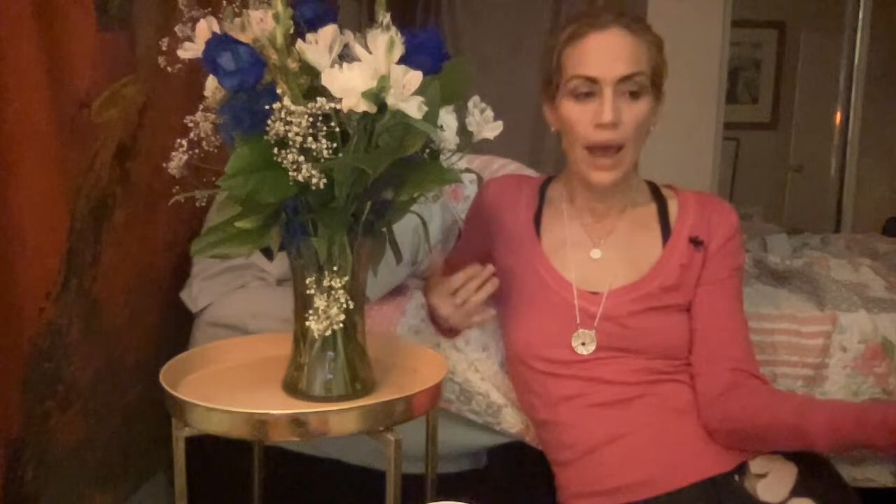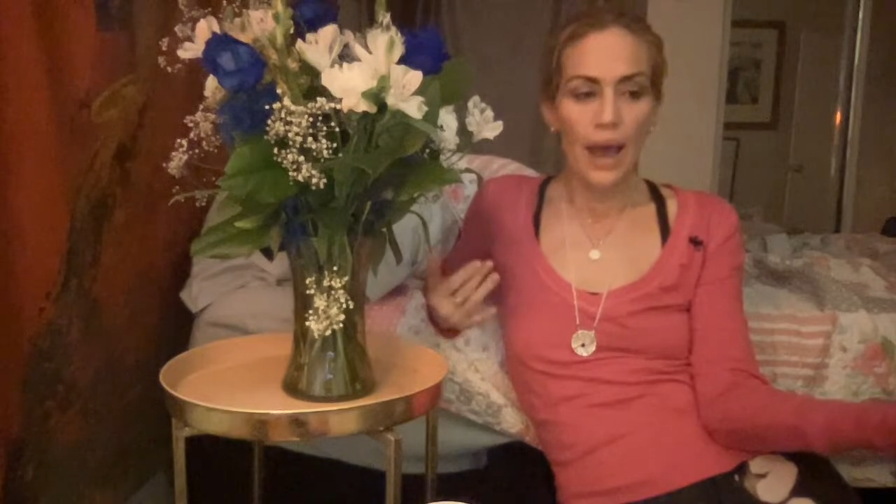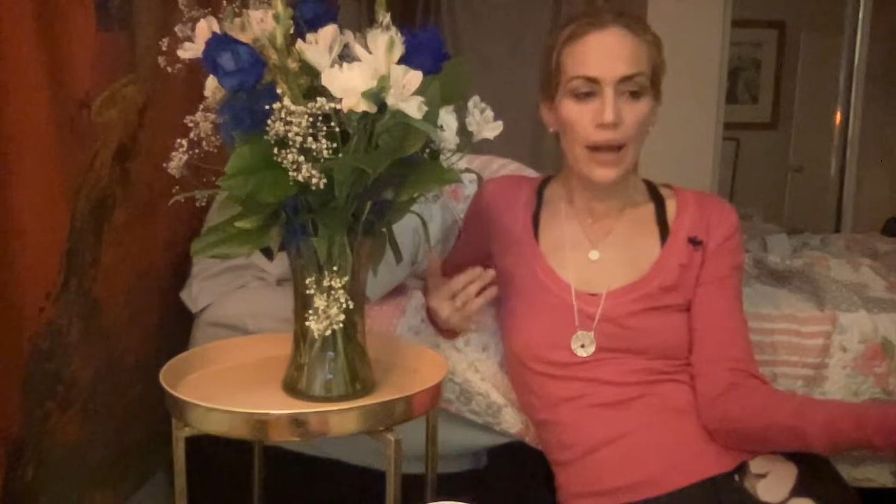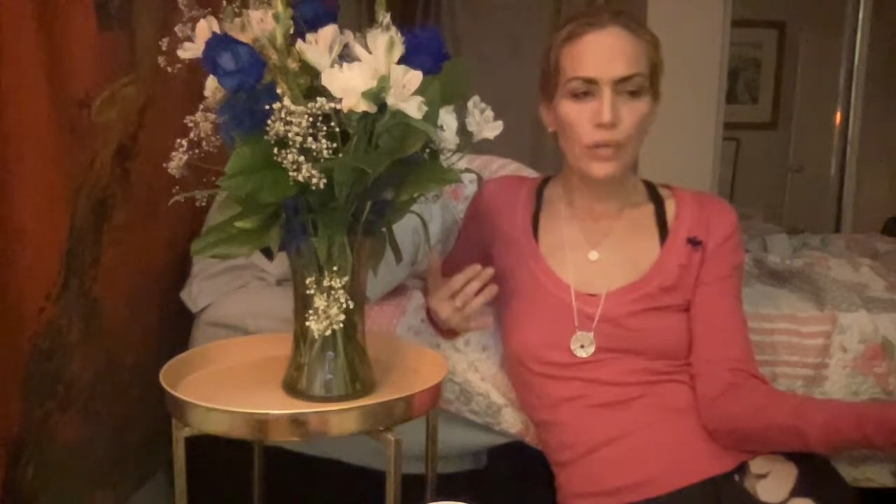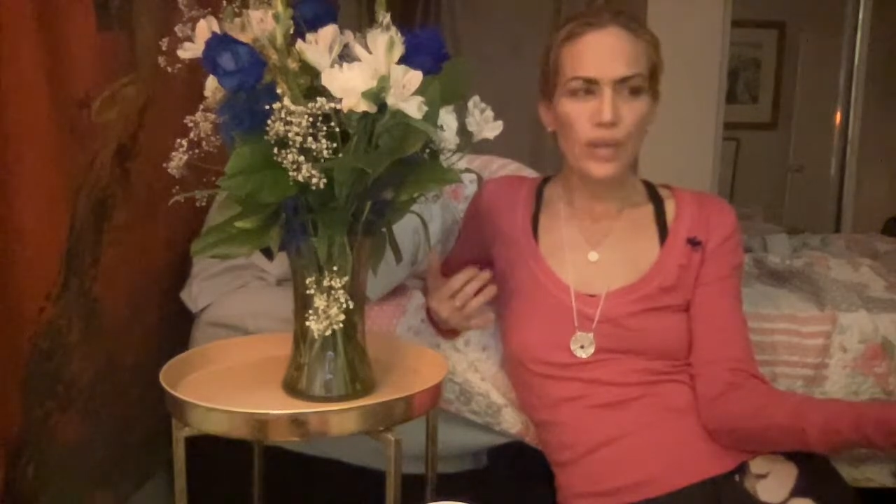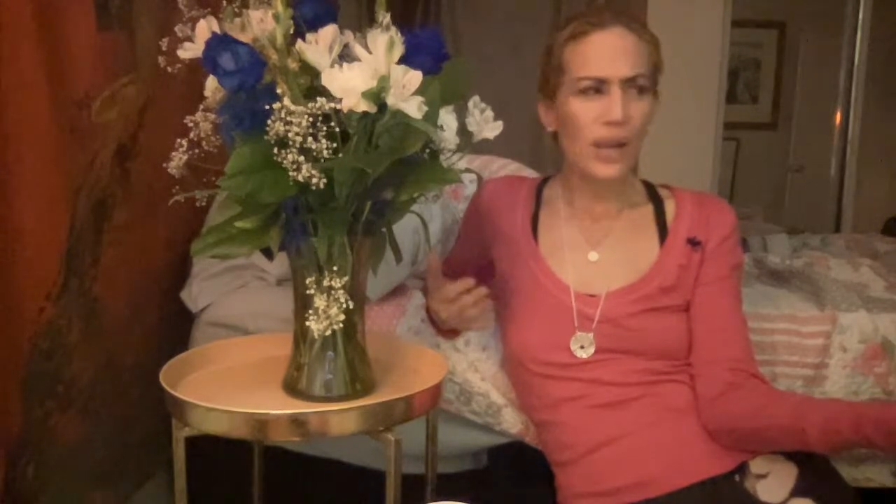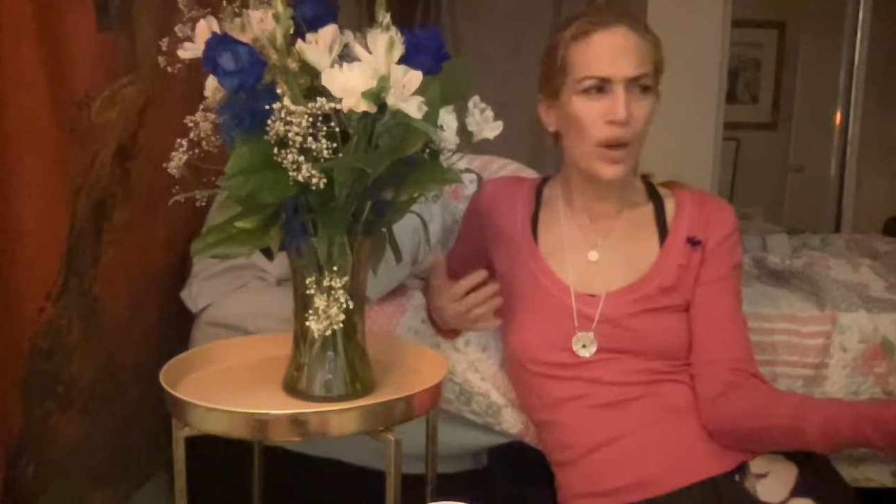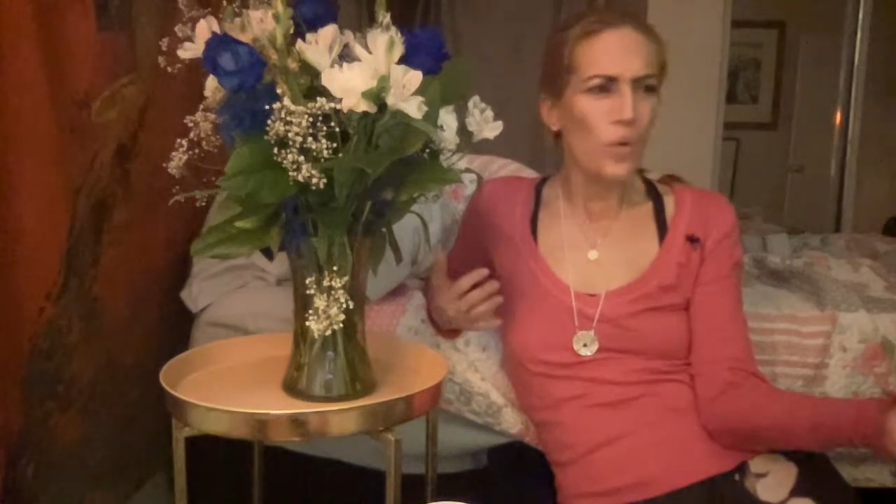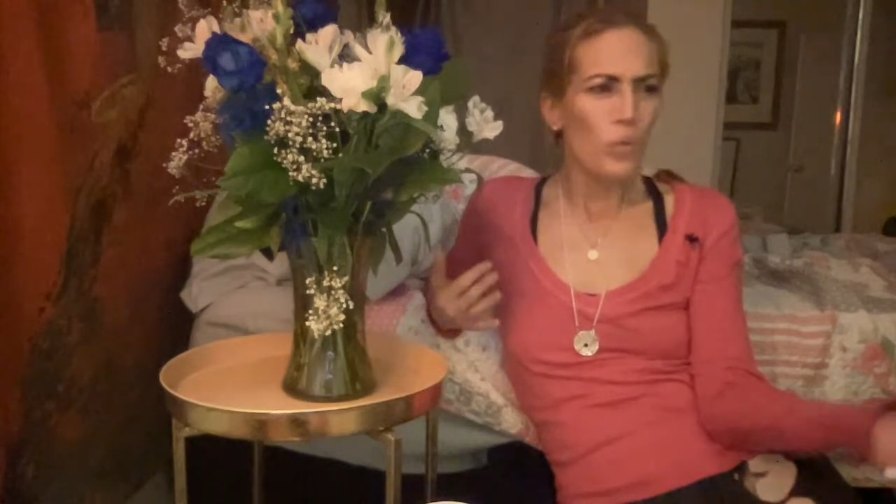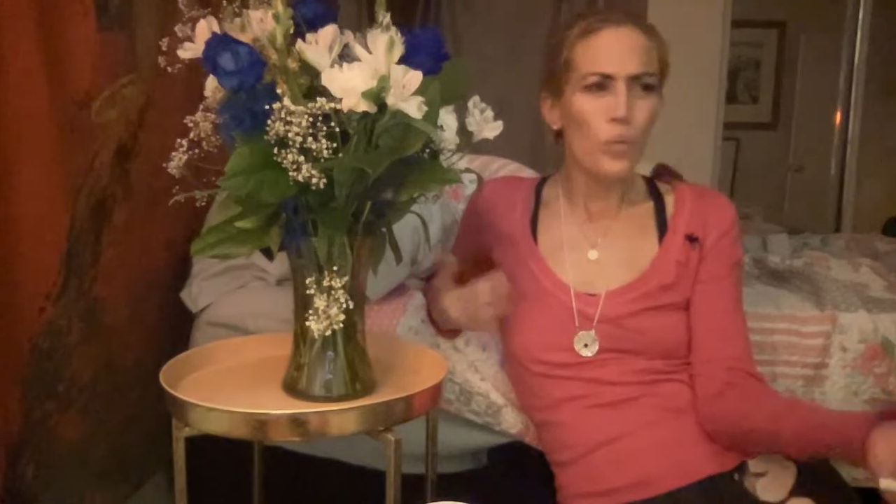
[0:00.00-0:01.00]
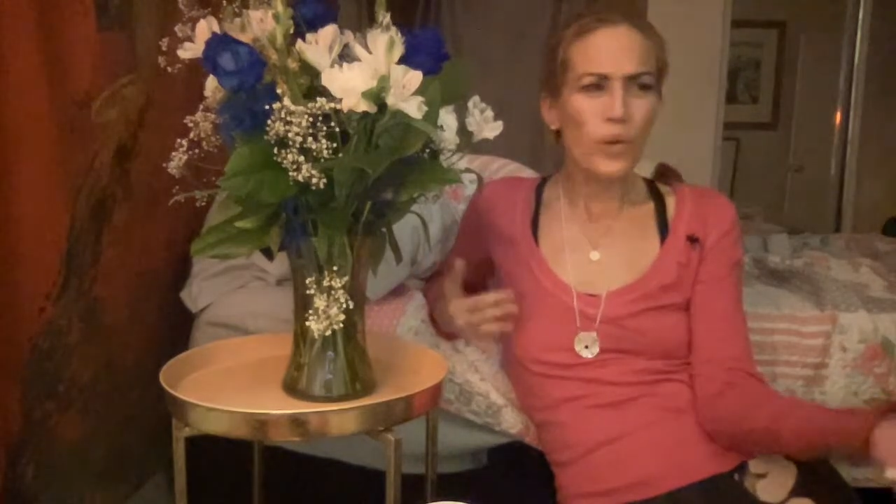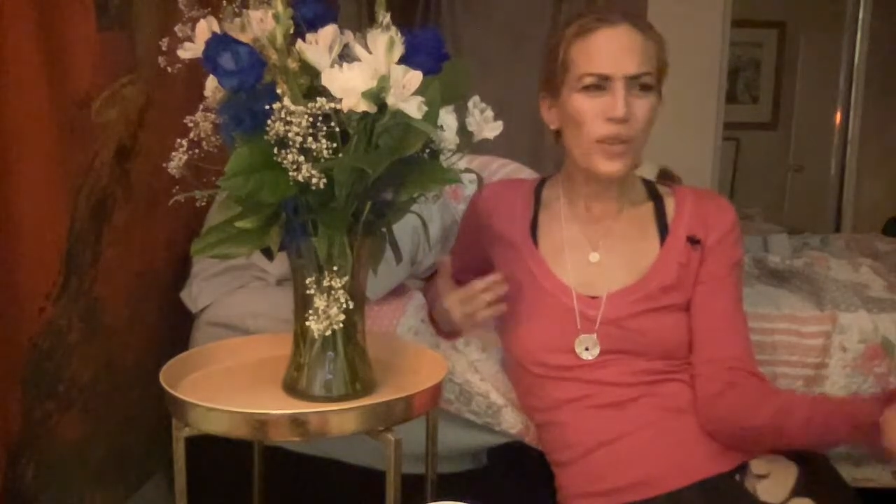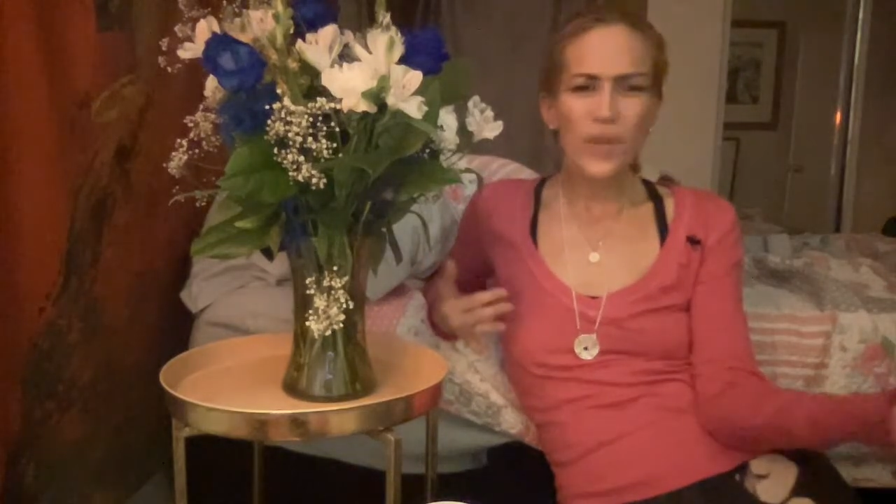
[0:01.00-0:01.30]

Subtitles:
And I was like, what the